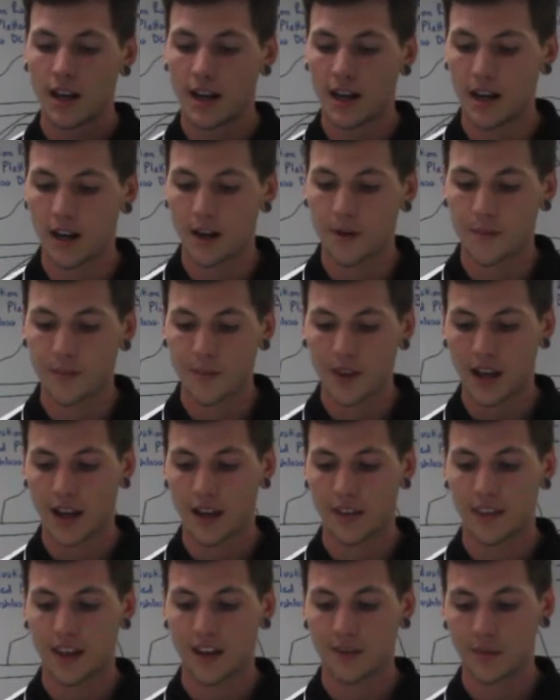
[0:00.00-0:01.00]

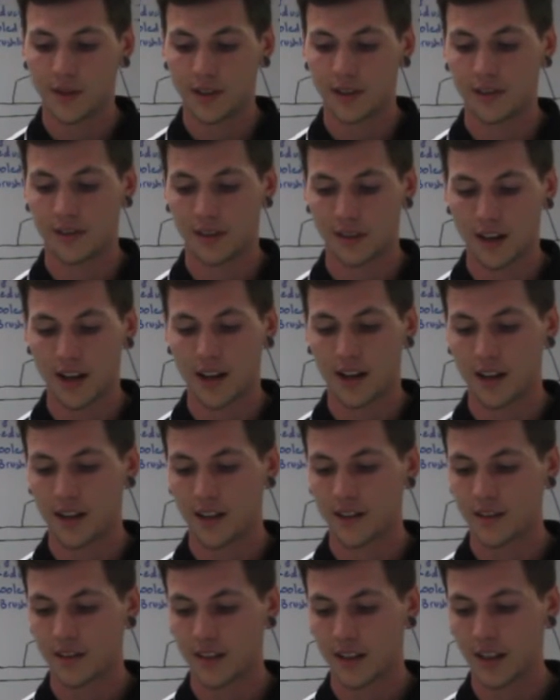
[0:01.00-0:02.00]
And they've been
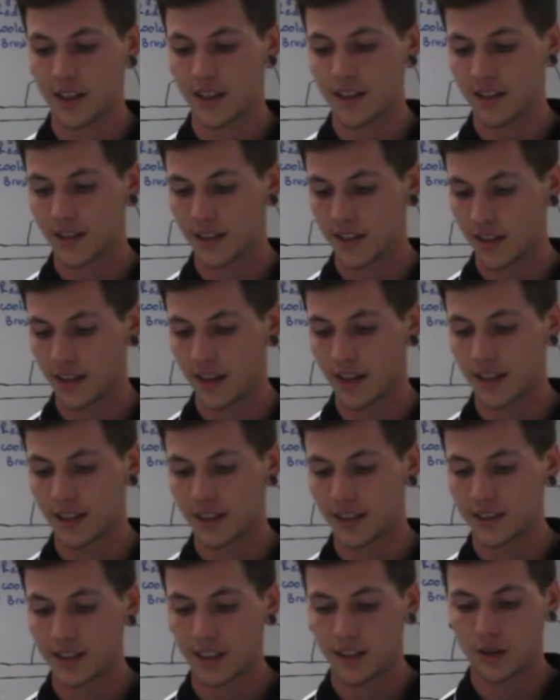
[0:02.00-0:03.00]
designed
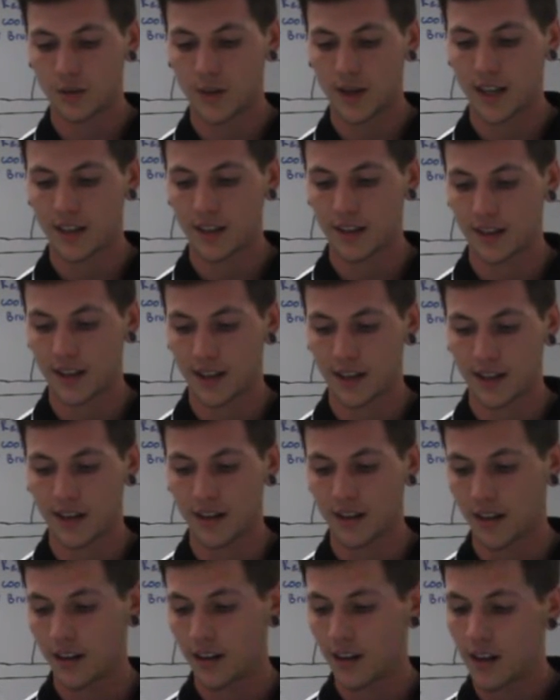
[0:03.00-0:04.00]
in such a way that they
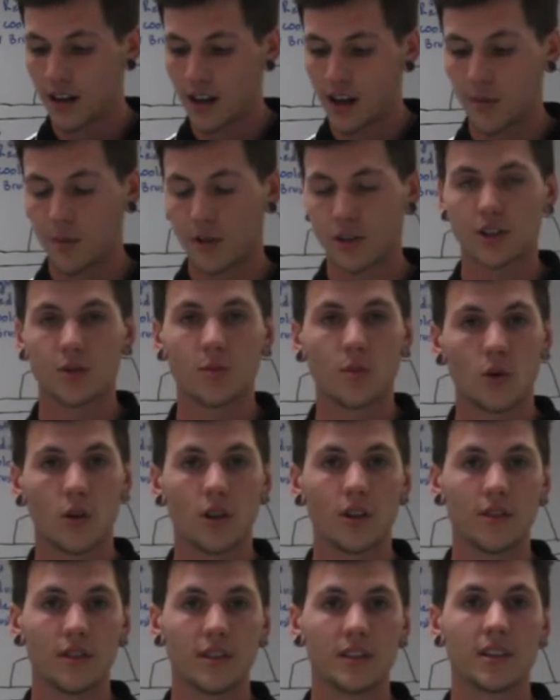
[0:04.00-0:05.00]
are much
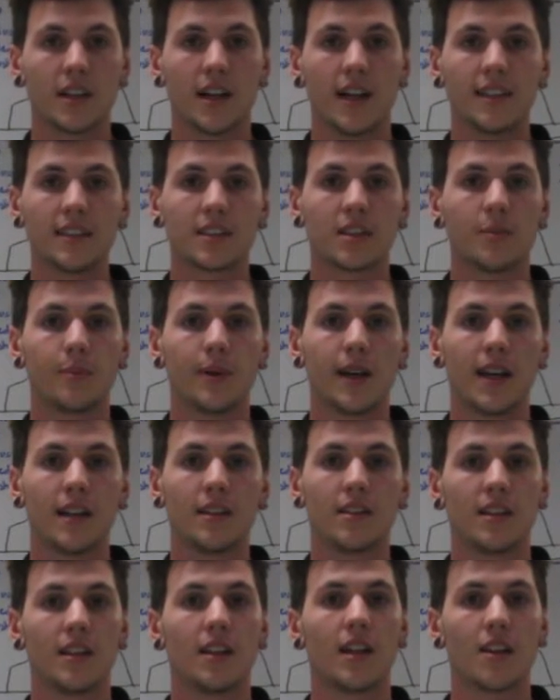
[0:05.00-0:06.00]
smaller in size
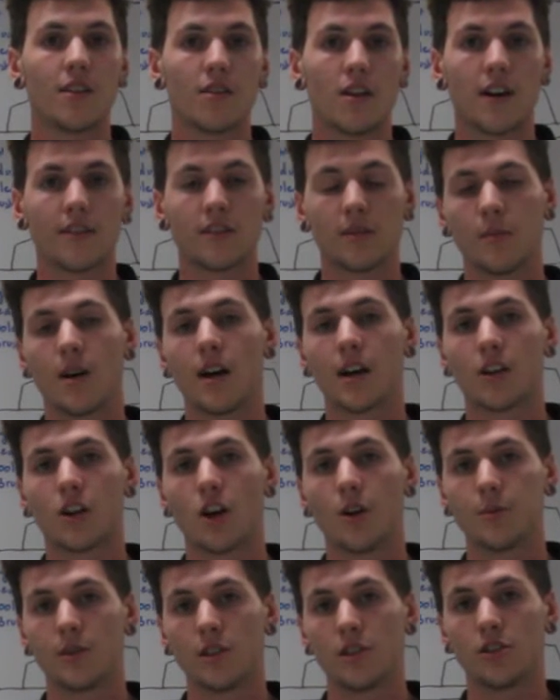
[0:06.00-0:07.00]
compared to the other aftermarket
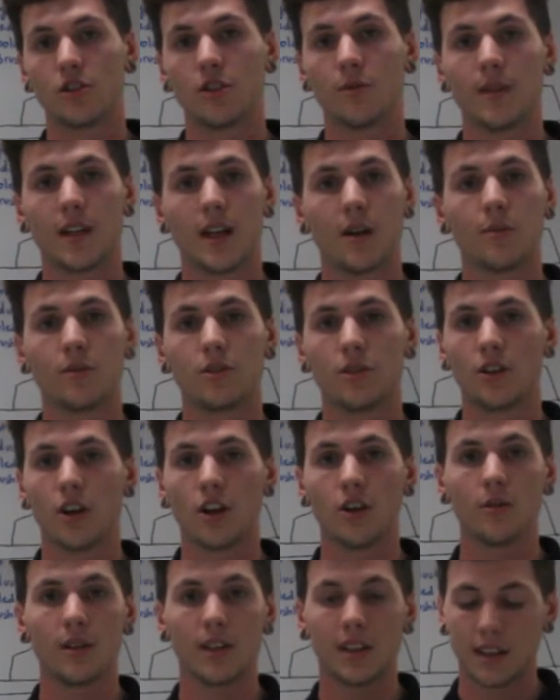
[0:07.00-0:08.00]
options you'd be able to
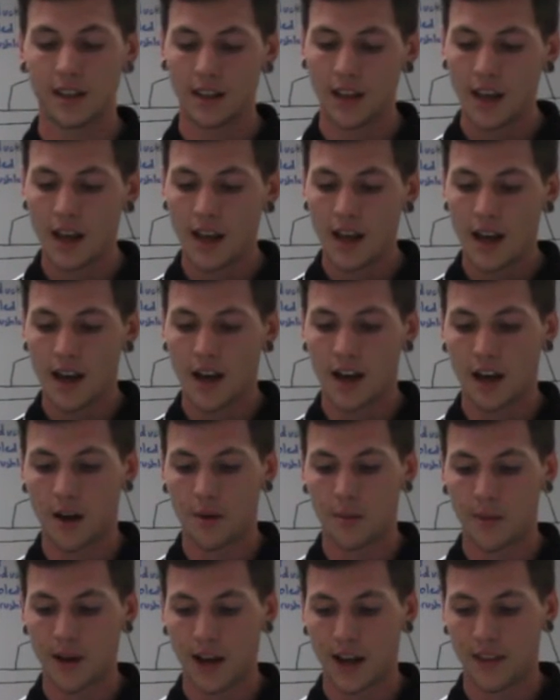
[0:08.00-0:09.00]
go with.
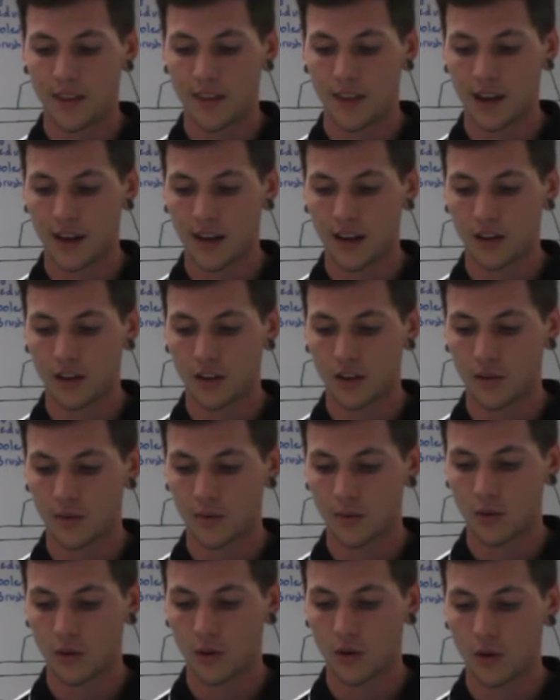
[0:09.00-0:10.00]
And they're a lot
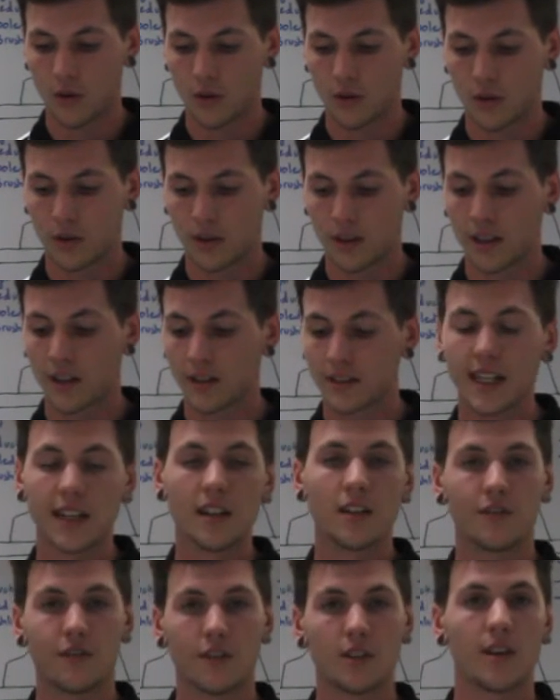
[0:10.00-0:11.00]
more
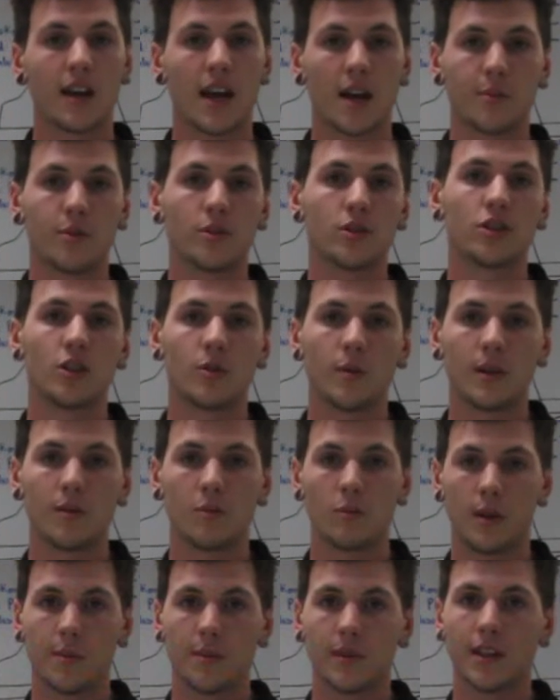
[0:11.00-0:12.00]
tailored for the output, so we
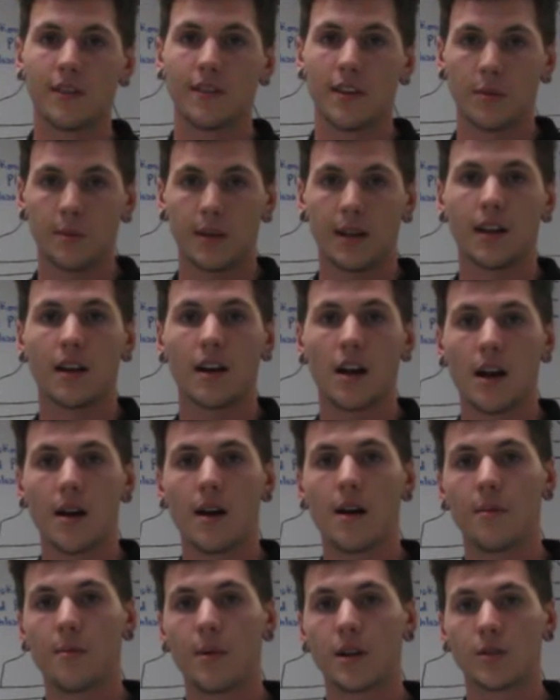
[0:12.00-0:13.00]
believe there'll be
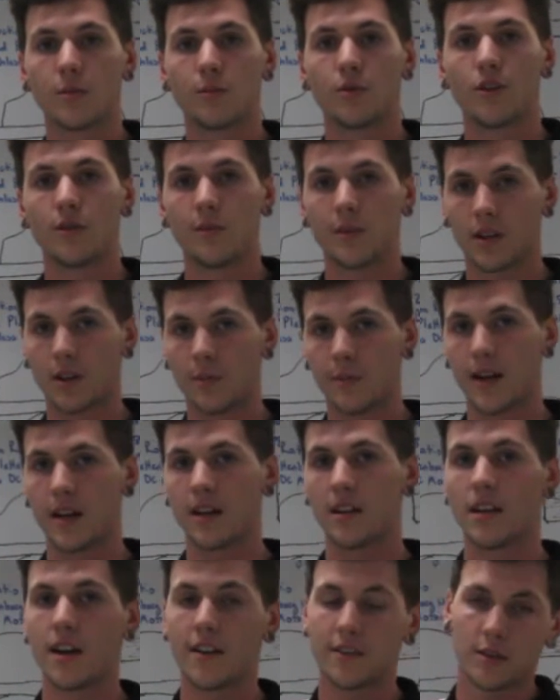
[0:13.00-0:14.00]
much improvement
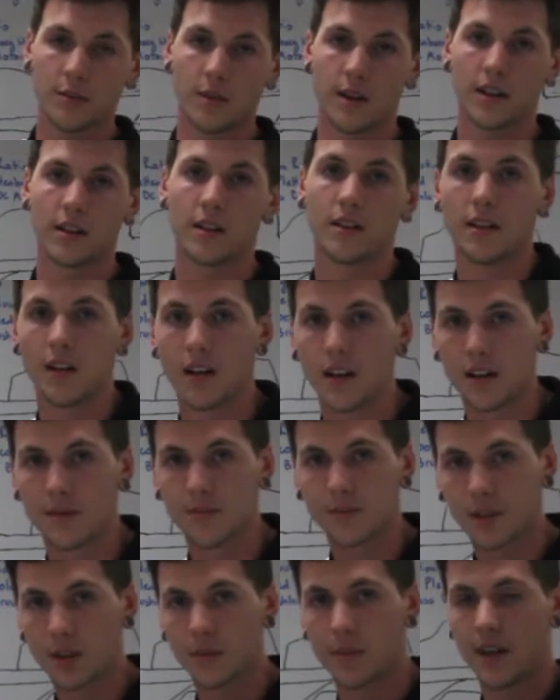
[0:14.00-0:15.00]
compared to the aftermarket
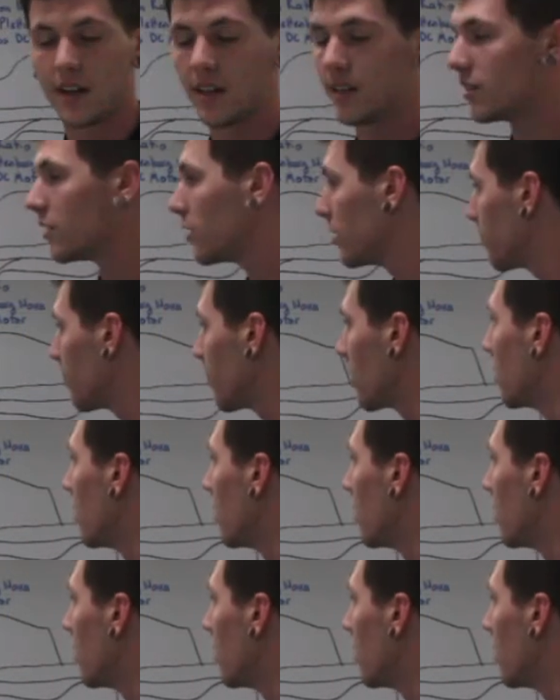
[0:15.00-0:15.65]
competitors.